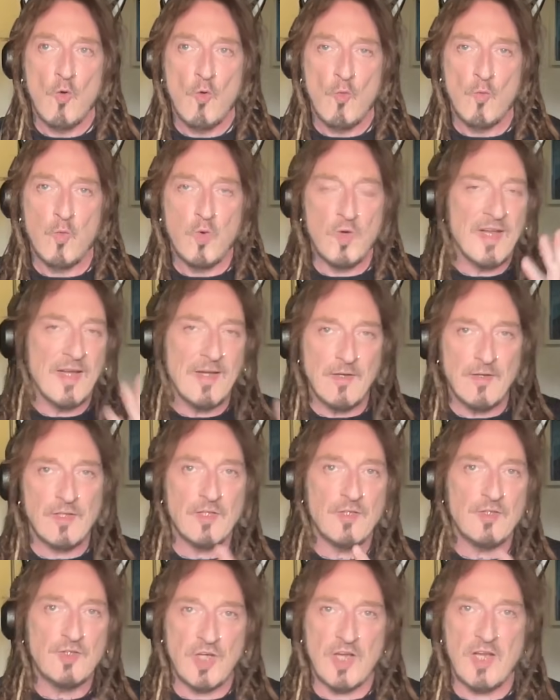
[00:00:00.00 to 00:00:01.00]
would
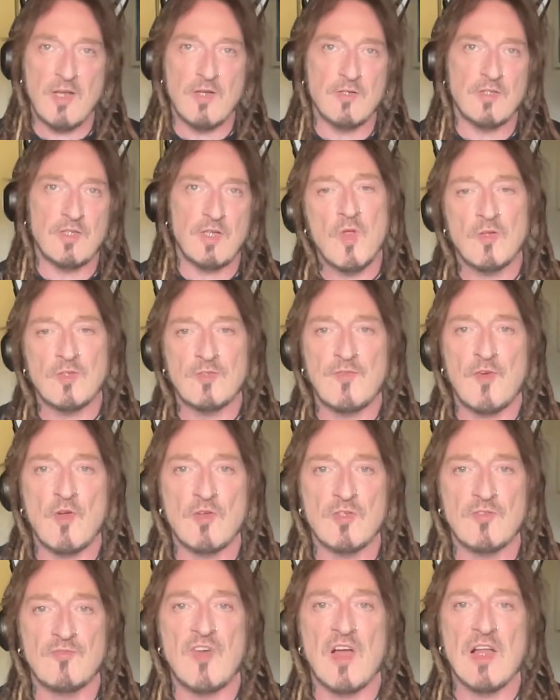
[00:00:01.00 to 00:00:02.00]
anything change as far
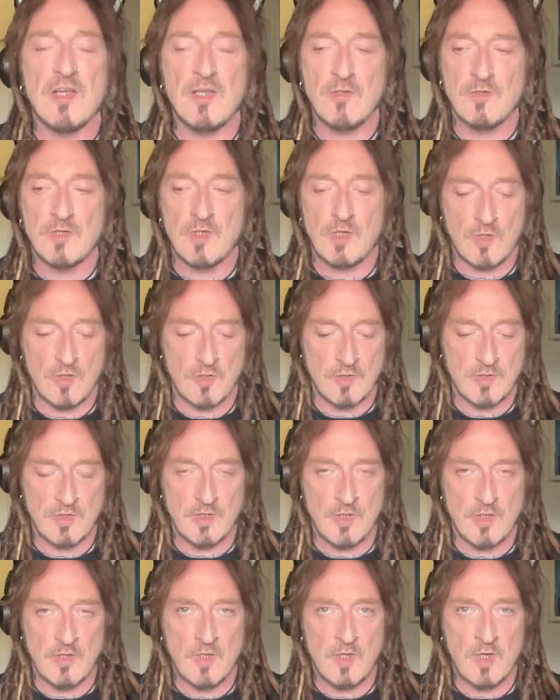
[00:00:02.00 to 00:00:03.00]
as values are
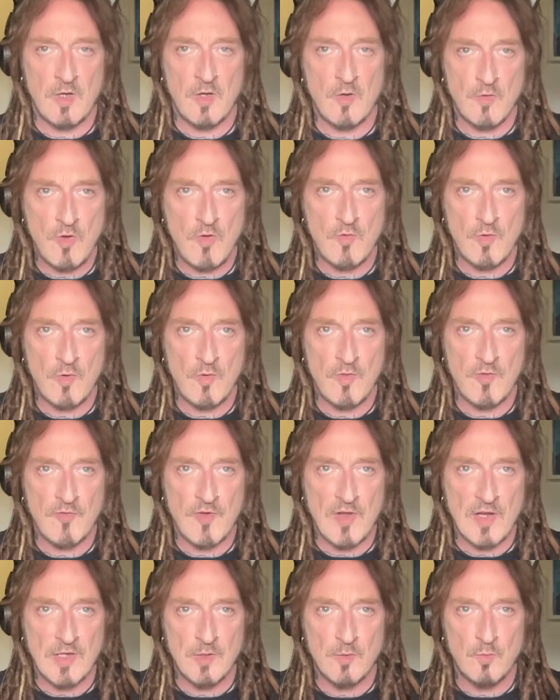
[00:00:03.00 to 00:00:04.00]
concerned? And no, the
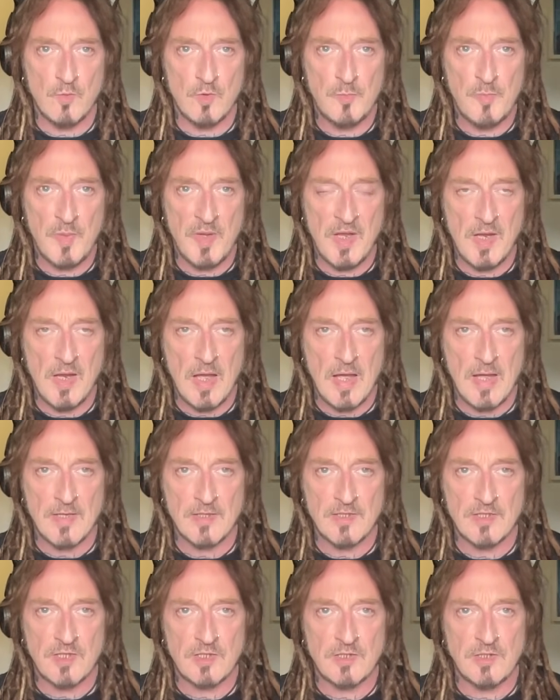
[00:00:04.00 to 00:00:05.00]
value would be
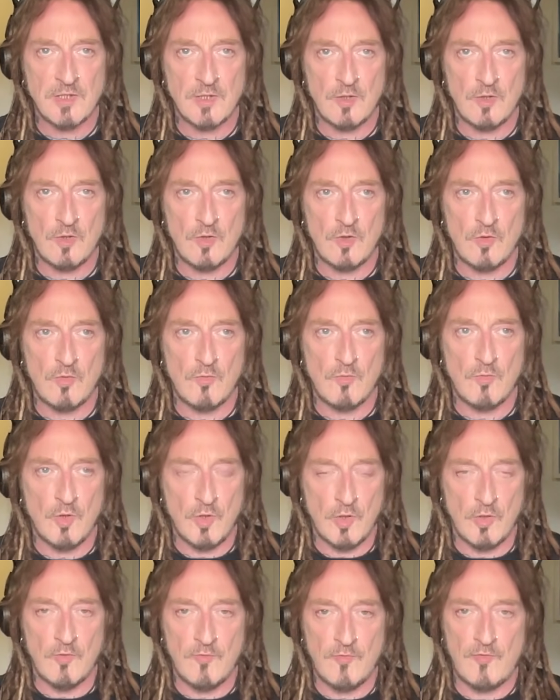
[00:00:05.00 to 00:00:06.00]
I still
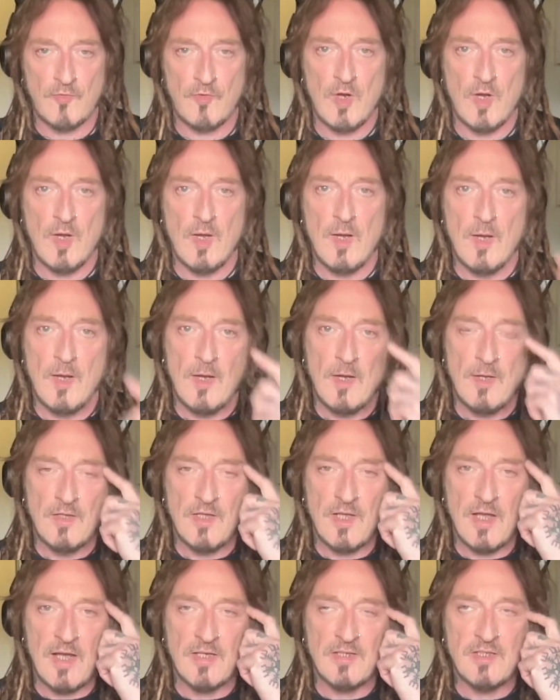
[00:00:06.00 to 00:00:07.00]
love
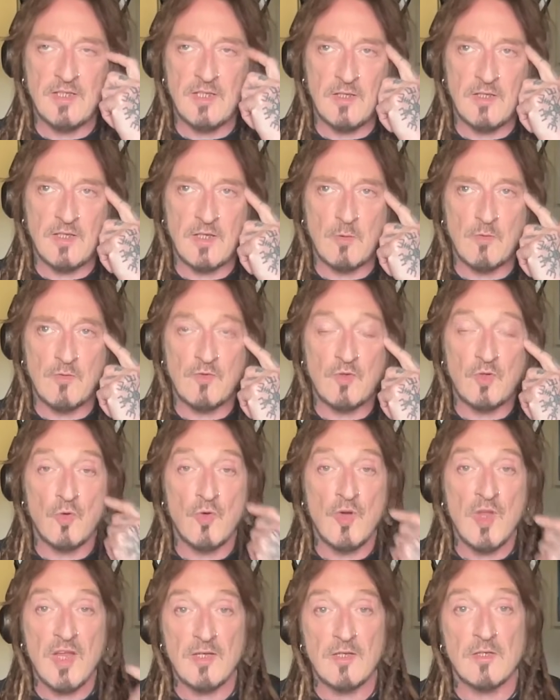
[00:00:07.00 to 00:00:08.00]
the idea that we've
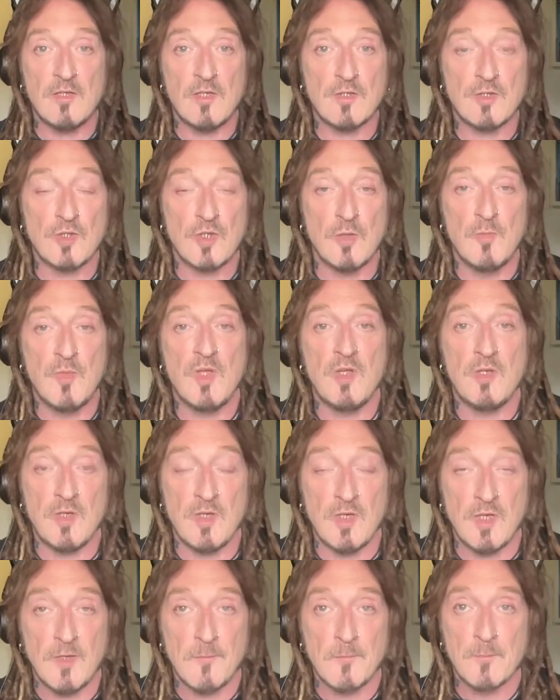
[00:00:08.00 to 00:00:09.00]
created this
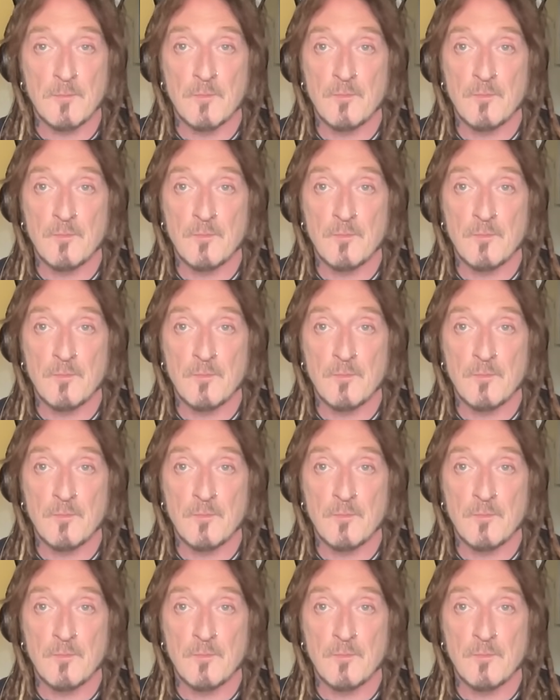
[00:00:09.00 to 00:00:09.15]
community,